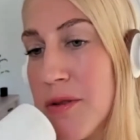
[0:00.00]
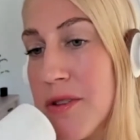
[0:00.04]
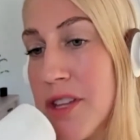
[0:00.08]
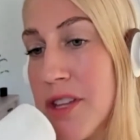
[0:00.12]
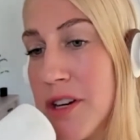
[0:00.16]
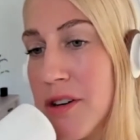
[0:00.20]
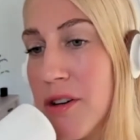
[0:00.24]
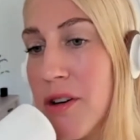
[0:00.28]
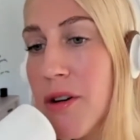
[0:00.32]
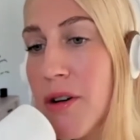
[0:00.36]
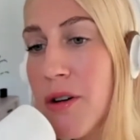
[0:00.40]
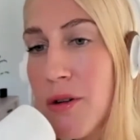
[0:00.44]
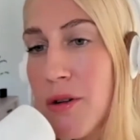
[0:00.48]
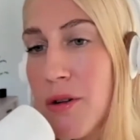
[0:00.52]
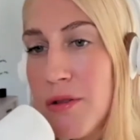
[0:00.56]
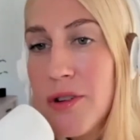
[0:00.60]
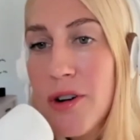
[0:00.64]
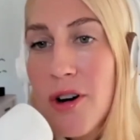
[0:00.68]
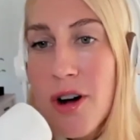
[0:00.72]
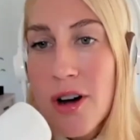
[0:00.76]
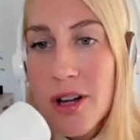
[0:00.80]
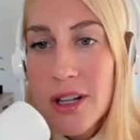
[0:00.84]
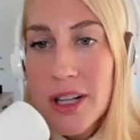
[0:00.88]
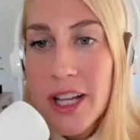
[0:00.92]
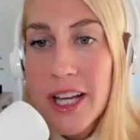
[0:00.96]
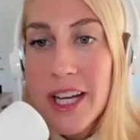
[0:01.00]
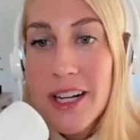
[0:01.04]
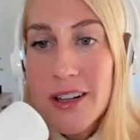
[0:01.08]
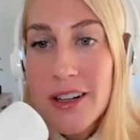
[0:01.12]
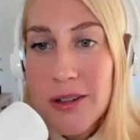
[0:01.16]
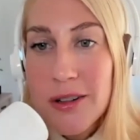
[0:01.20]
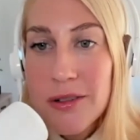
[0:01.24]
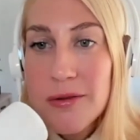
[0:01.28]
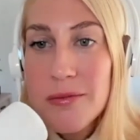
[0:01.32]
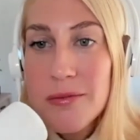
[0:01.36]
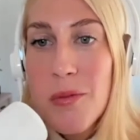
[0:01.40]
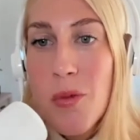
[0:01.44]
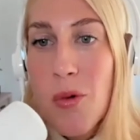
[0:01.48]
And then overall, like
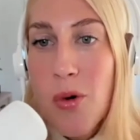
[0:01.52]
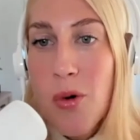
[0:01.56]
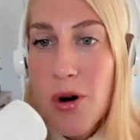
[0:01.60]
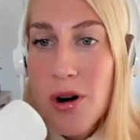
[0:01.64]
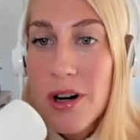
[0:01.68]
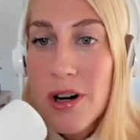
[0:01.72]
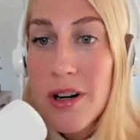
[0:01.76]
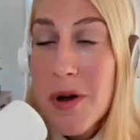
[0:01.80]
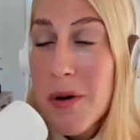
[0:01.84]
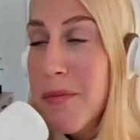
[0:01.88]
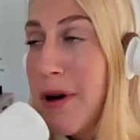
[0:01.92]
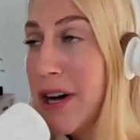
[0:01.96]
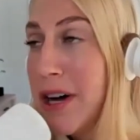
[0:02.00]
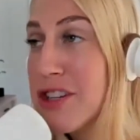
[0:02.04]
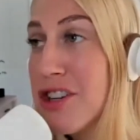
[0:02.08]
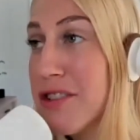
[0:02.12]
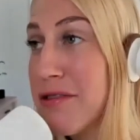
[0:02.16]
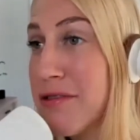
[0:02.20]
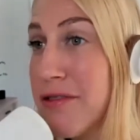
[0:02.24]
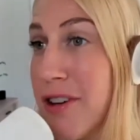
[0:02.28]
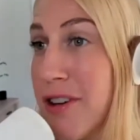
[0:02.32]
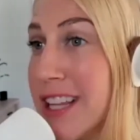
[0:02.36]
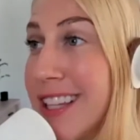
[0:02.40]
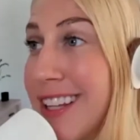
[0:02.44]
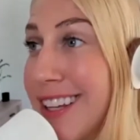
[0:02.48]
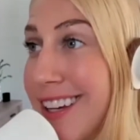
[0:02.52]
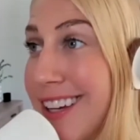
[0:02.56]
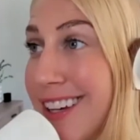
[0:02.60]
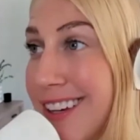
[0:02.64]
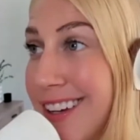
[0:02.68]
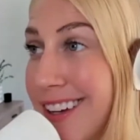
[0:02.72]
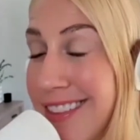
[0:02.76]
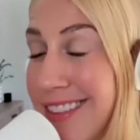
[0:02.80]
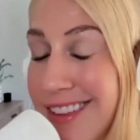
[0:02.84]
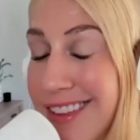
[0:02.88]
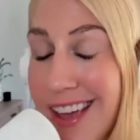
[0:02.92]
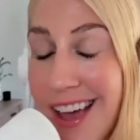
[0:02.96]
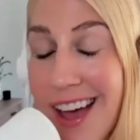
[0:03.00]
more budget friendly
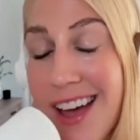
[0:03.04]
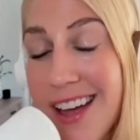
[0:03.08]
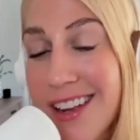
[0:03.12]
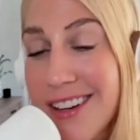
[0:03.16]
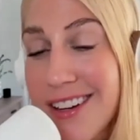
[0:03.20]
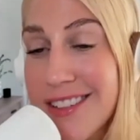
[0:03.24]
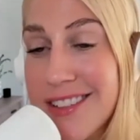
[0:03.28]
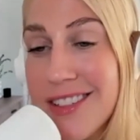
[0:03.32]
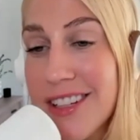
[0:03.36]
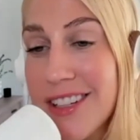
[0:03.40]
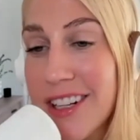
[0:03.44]
in the end,